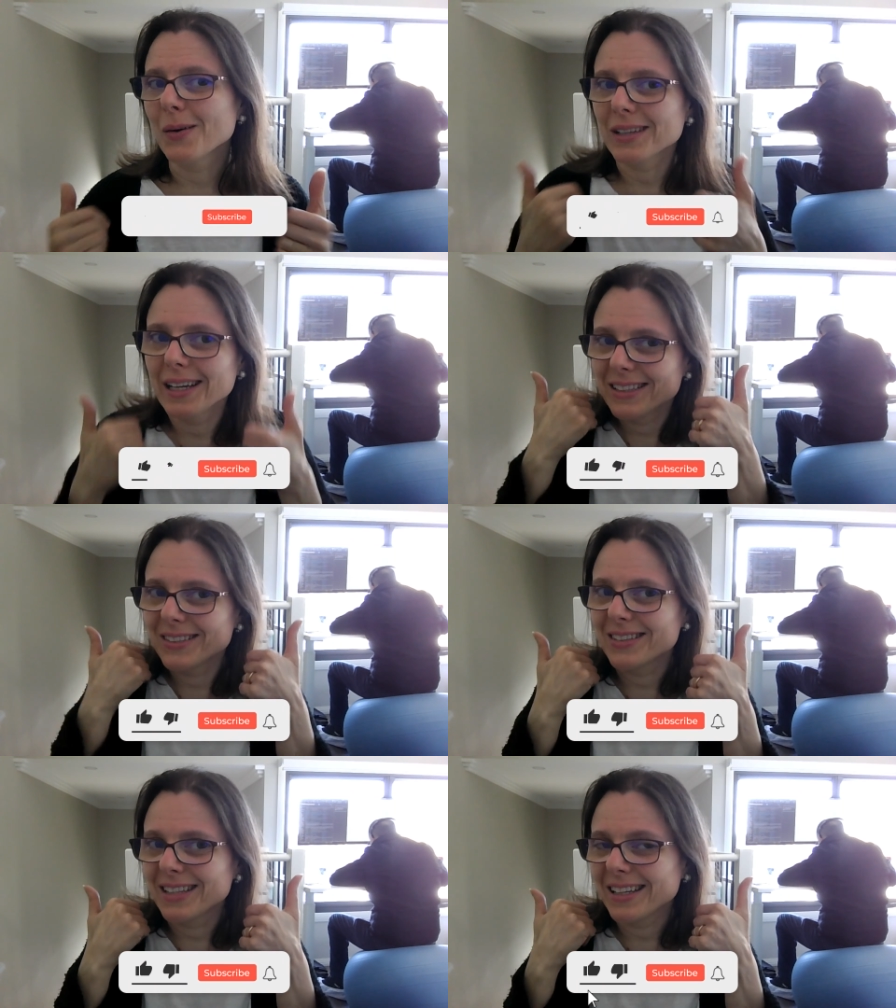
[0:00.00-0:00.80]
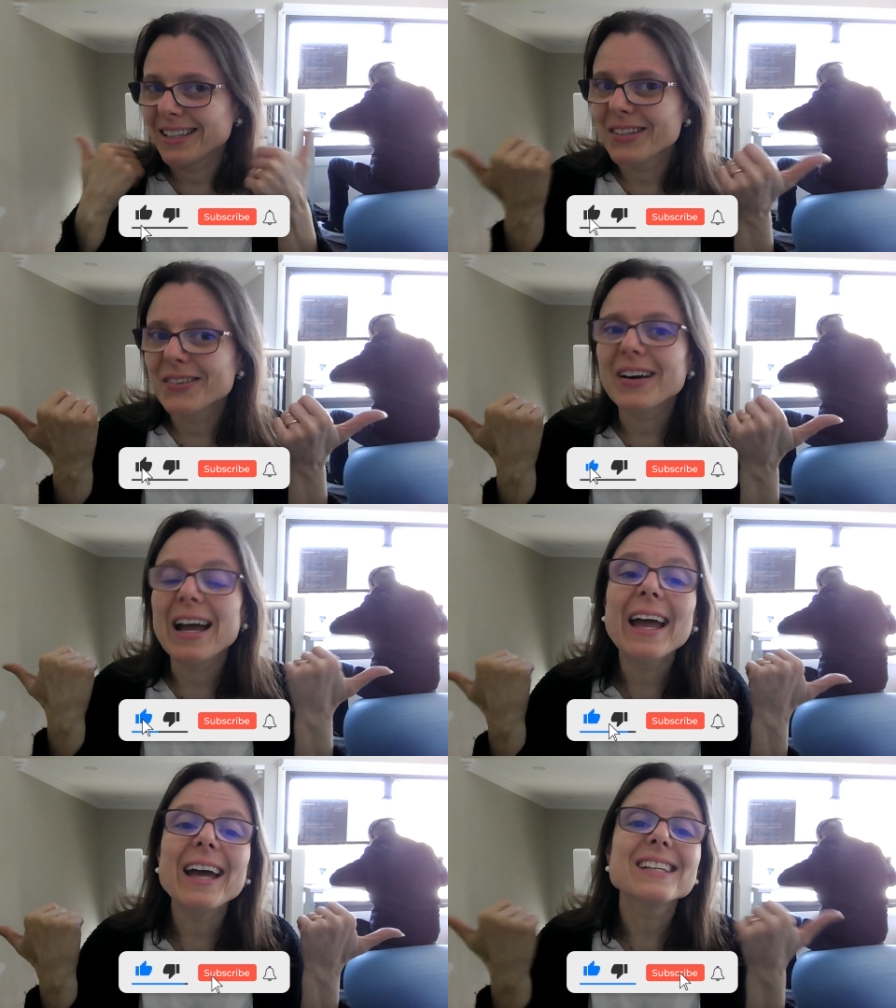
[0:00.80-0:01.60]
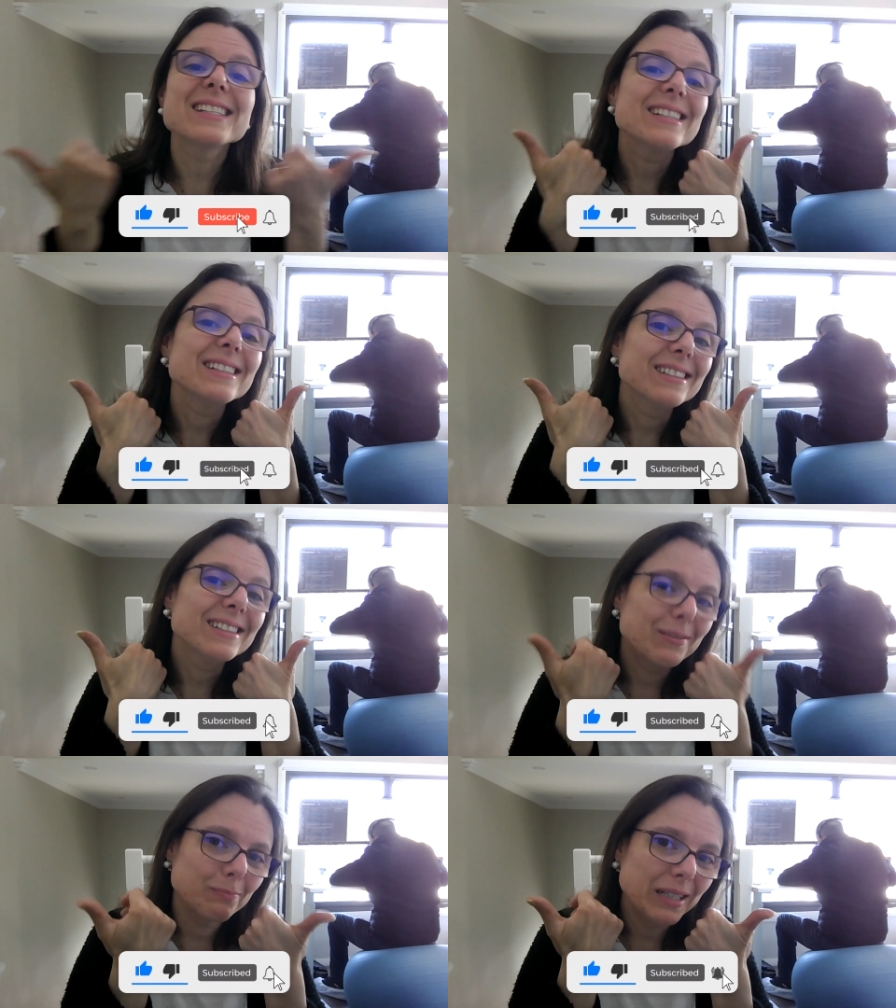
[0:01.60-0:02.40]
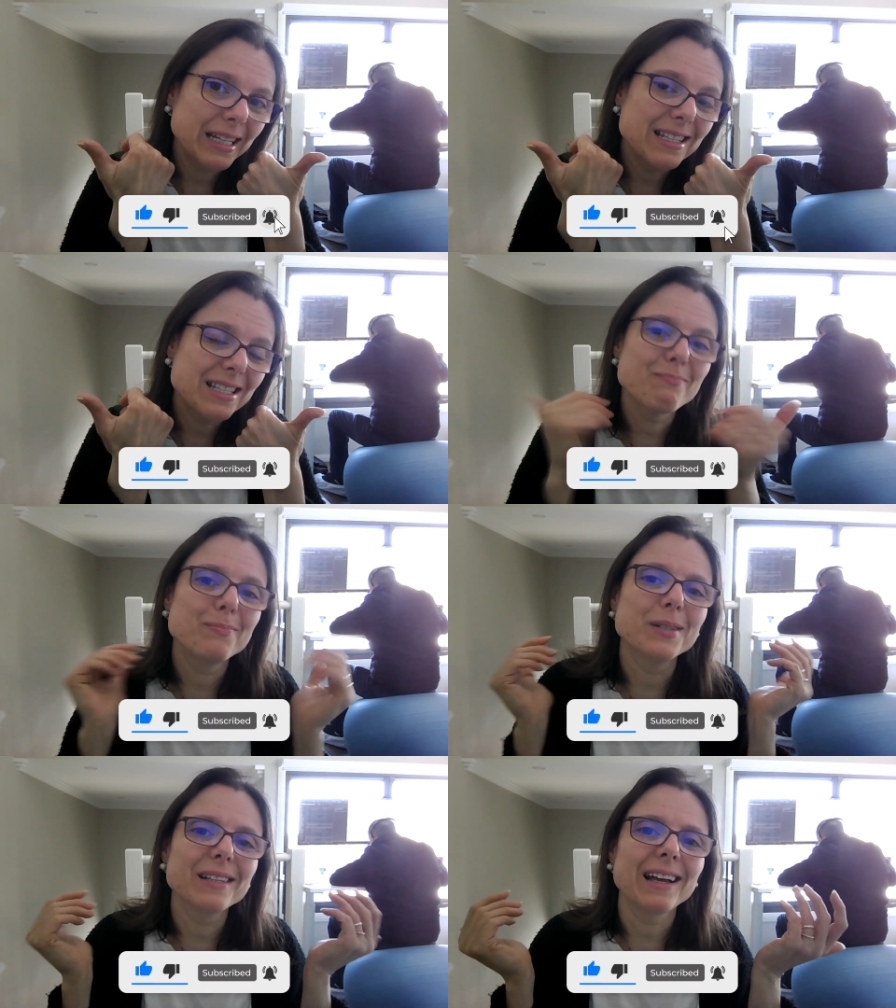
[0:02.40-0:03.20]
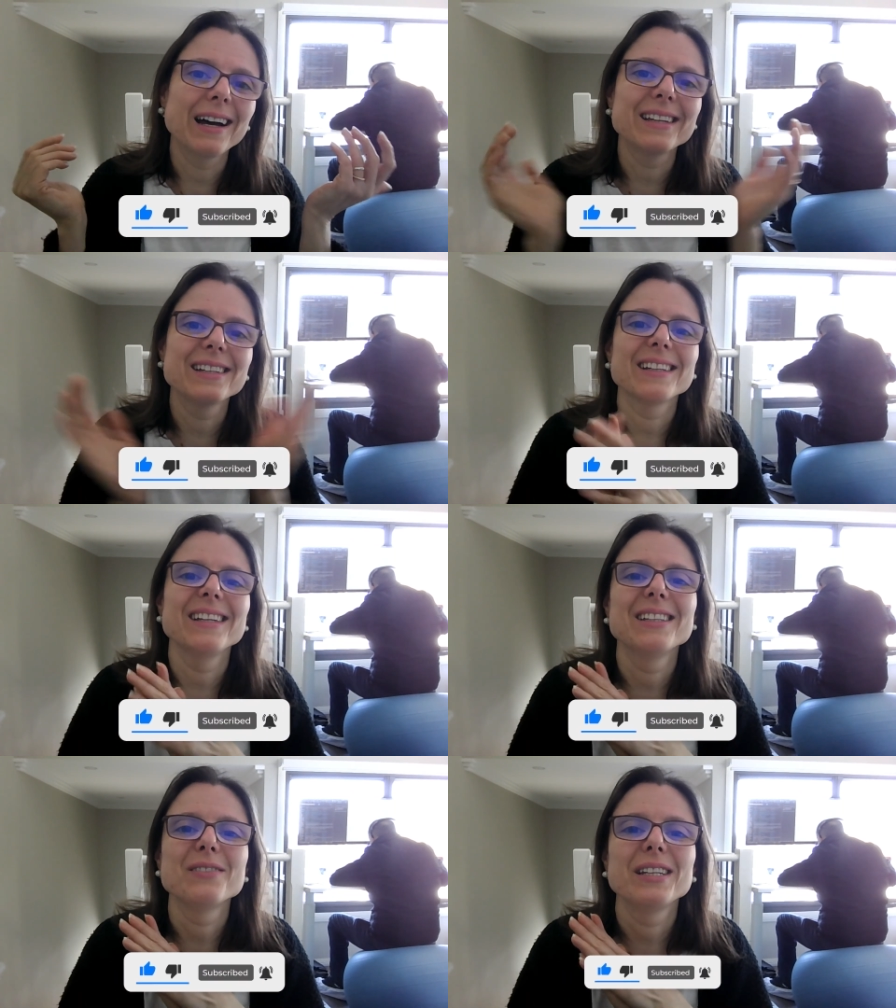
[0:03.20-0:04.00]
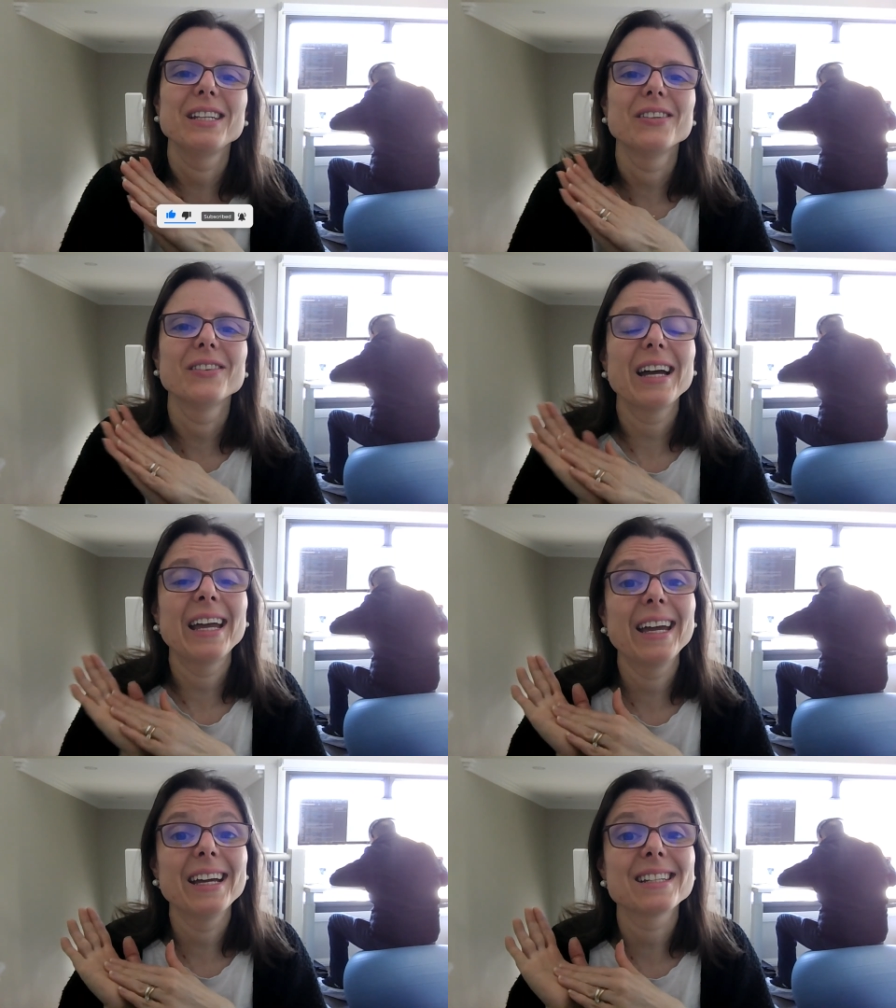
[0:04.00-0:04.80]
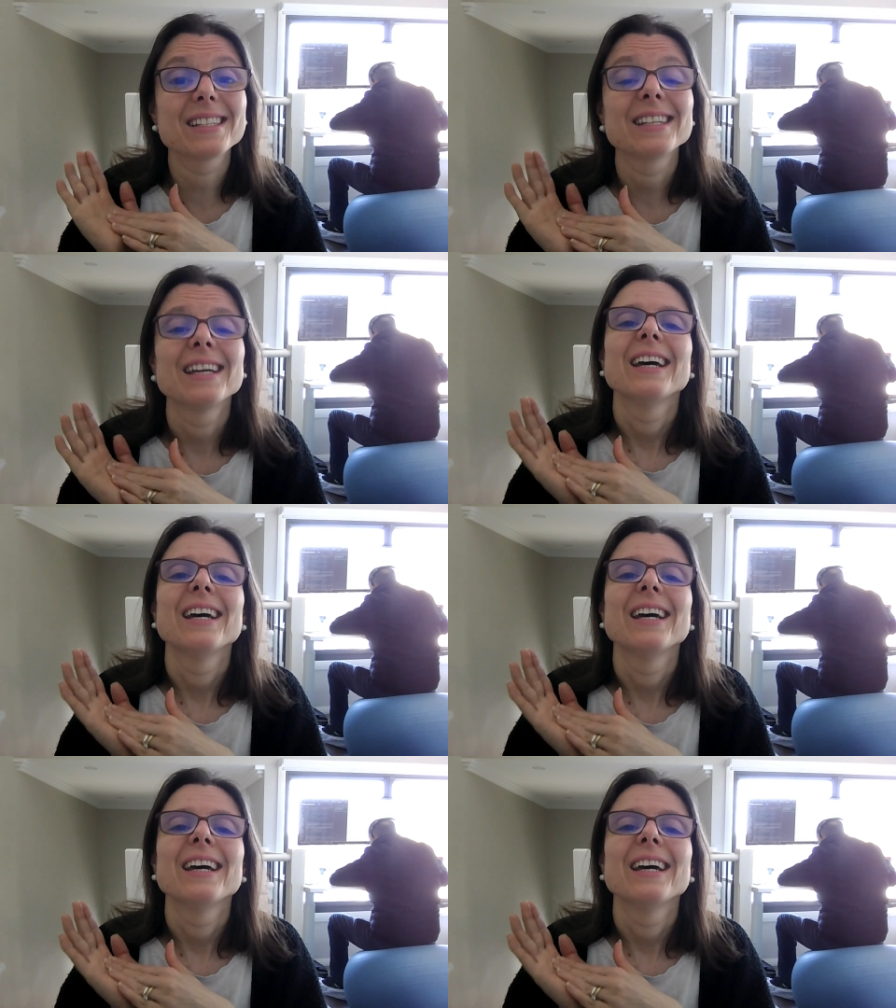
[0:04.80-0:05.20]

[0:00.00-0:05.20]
would like to thank you, and please put a like in the video and